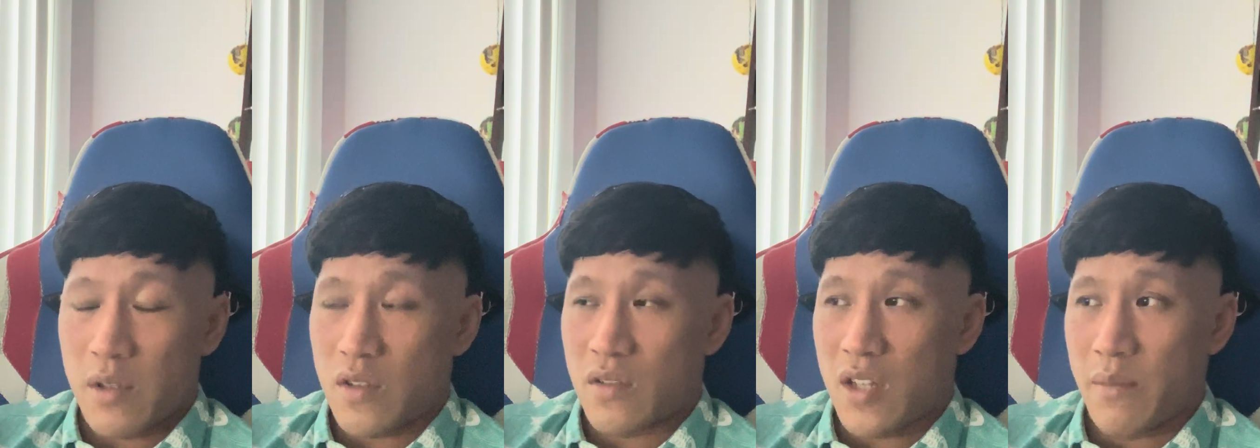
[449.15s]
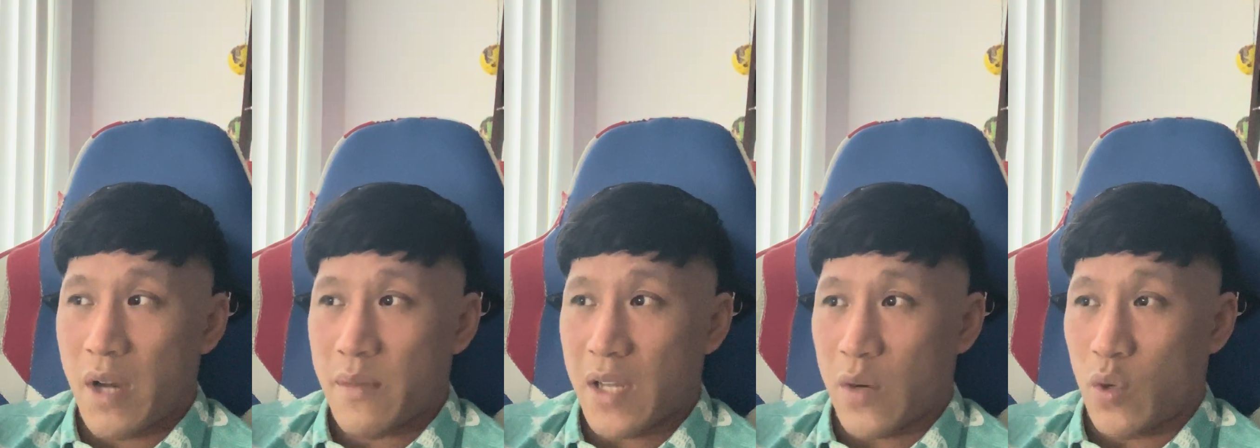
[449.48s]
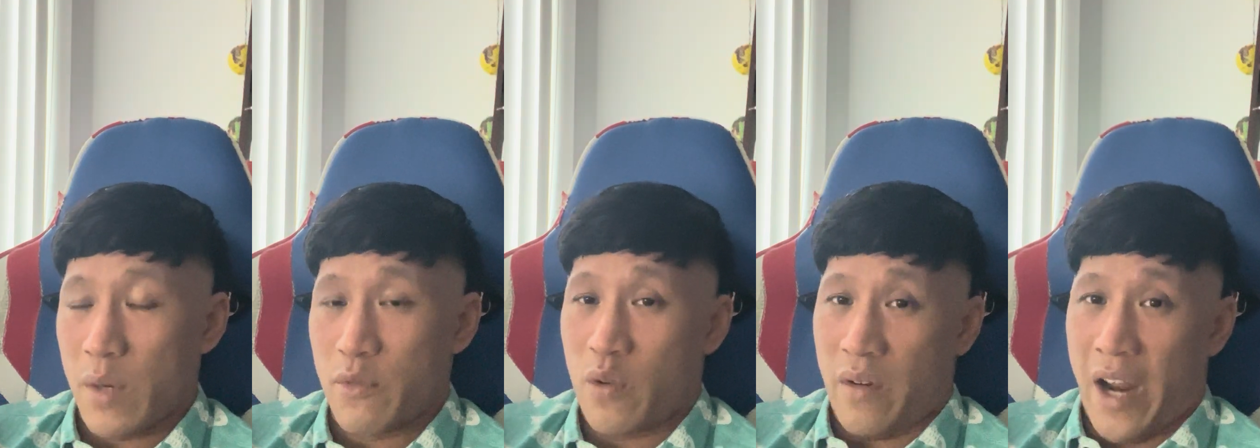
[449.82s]
So sometimes what
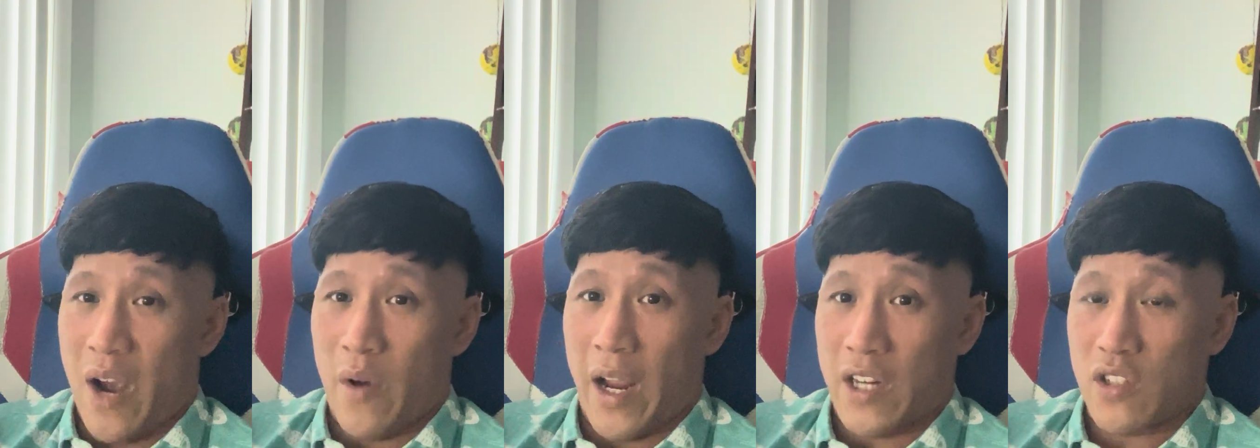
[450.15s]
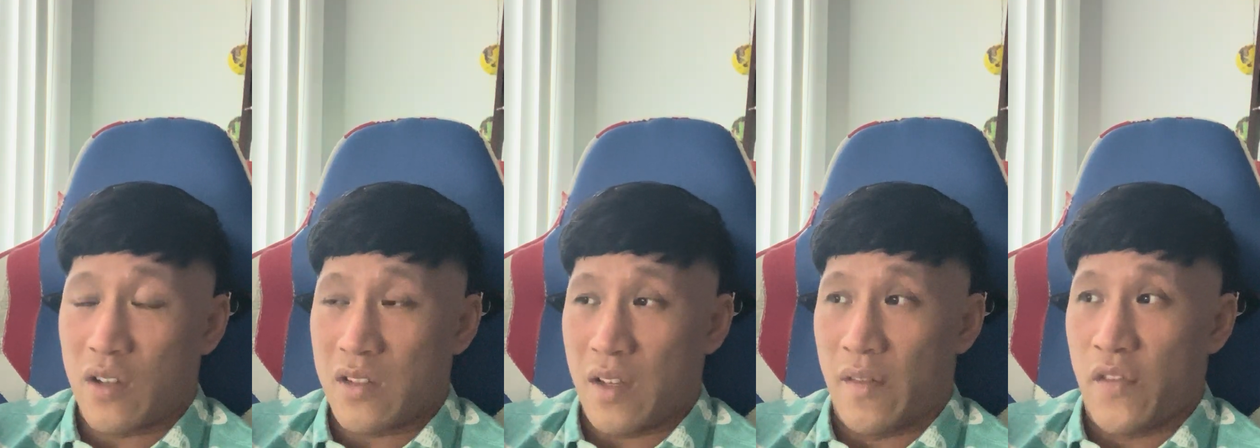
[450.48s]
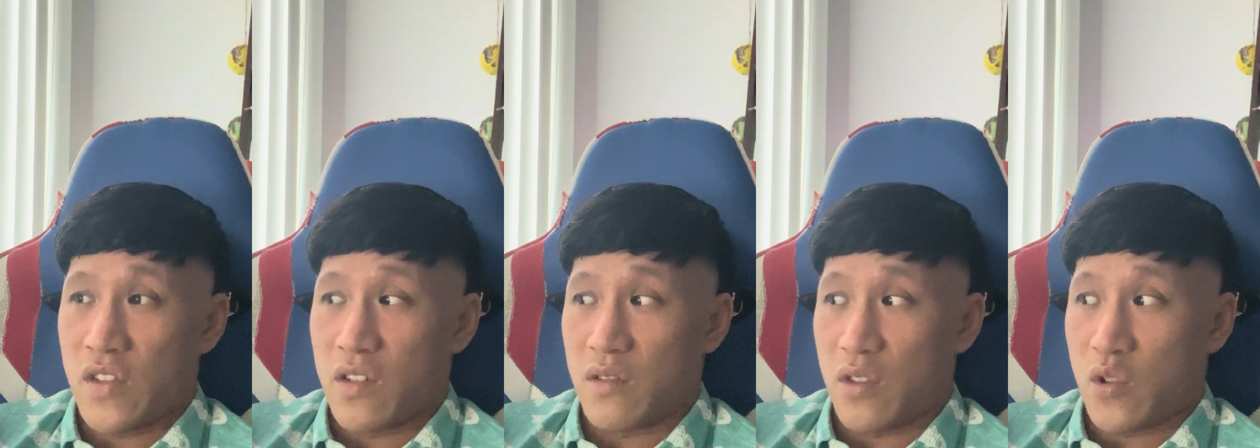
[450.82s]
I'm doing now actually is, if
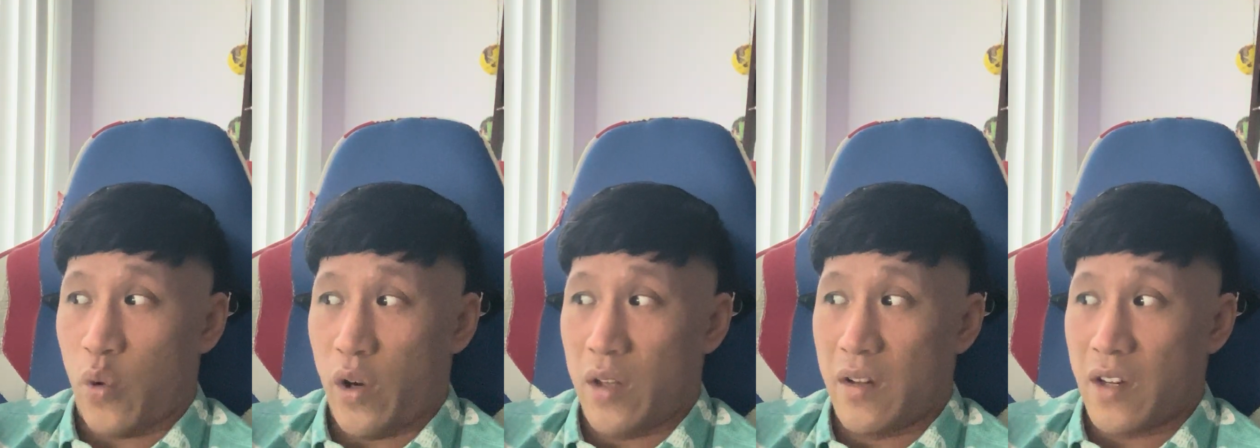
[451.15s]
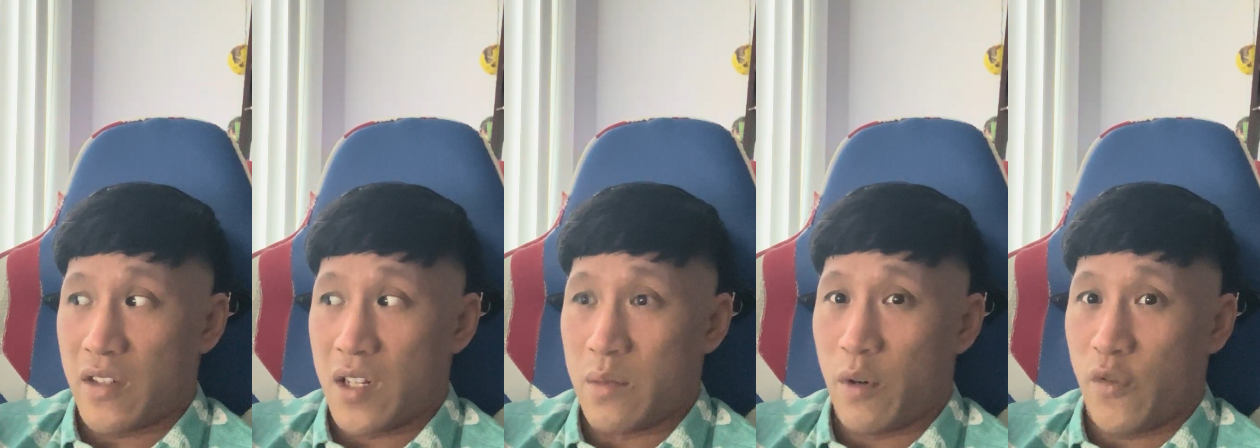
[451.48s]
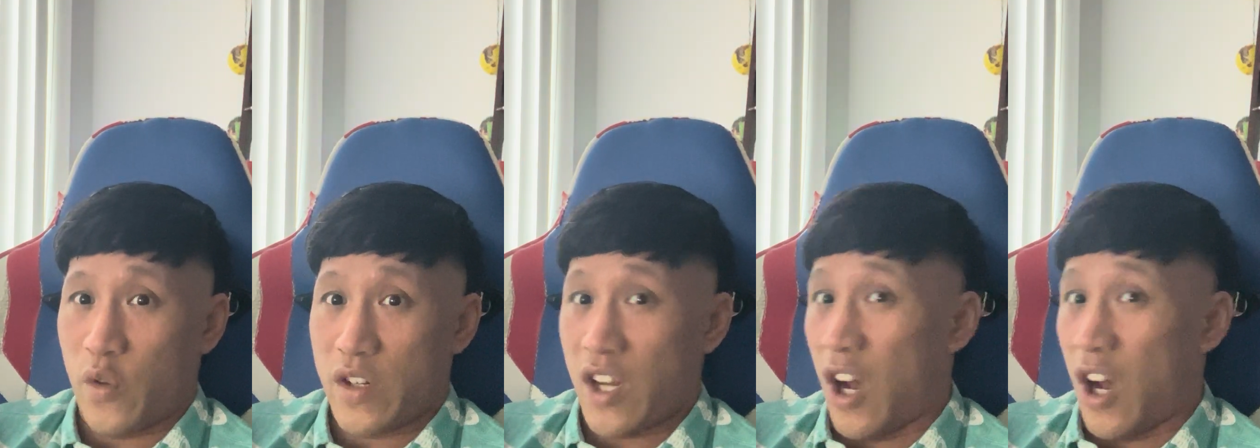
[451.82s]
there's no tutorial on Cinema 4D,